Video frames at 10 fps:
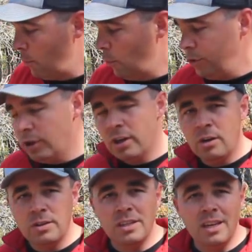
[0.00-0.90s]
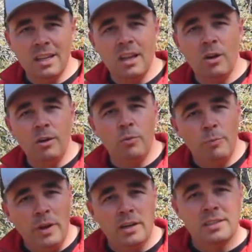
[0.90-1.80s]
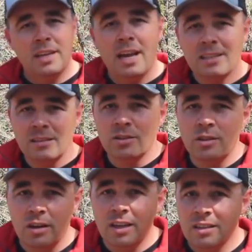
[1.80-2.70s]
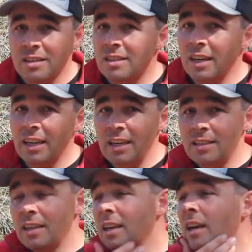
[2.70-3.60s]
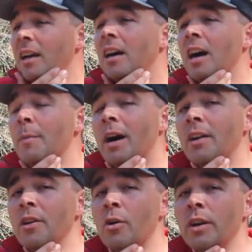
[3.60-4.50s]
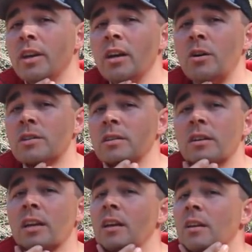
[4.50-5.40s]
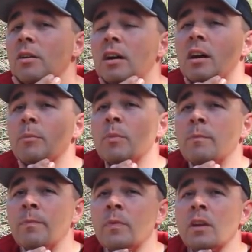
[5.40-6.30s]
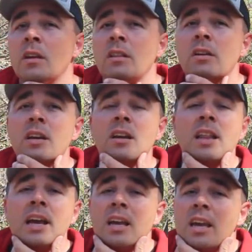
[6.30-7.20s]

When your goats get loaded with parasites, they'll start getting sick easy. I know in goats they'll get like